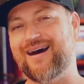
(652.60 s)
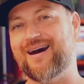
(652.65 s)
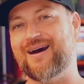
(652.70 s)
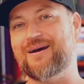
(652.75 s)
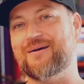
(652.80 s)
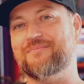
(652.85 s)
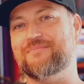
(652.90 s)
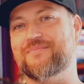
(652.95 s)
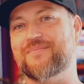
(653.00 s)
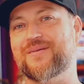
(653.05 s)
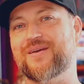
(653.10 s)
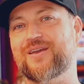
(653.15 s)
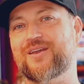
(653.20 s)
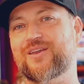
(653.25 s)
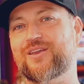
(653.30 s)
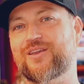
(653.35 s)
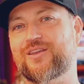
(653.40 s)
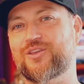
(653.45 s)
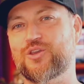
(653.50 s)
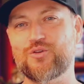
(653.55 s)
um,
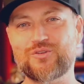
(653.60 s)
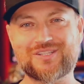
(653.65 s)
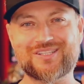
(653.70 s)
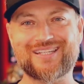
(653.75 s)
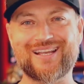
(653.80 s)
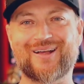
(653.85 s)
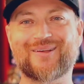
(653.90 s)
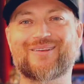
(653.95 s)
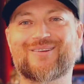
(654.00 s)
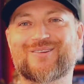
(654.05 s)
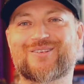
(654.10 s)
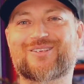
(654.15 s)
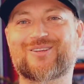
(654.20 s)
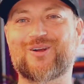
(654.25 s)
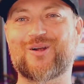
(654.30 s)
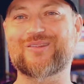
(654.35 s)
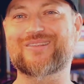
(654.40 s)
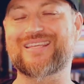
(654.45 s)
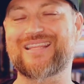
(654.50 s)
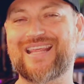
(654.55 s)
you sell your
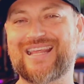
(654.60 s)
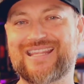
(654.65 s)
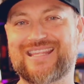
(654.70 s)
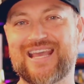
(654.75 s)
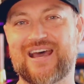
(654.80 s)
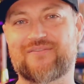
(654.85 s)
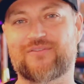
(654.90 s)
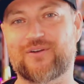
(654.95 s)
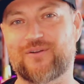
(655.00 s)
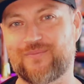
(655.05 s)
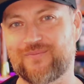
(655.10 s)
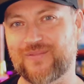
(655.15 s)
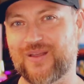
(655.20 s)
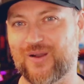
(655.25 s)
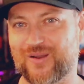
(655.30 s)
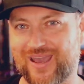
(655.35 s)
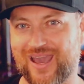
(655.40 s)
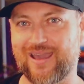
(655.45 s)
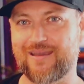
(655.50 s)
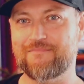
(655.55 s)
soul to the devil,
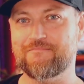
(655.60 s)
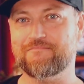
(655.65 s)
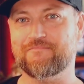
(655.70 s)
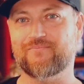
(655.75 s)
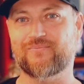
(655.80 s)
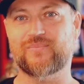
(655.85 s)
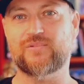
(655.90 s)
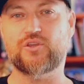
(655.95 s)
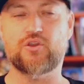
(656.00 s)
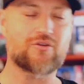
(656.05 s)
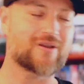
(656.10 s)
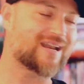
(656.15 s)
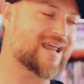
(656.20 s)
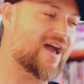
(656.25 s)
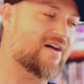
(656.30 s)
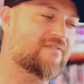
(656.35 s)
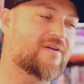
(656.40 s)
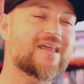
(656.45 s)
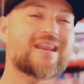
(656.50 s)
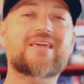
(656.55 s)
okay? You can
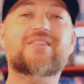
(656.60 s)
have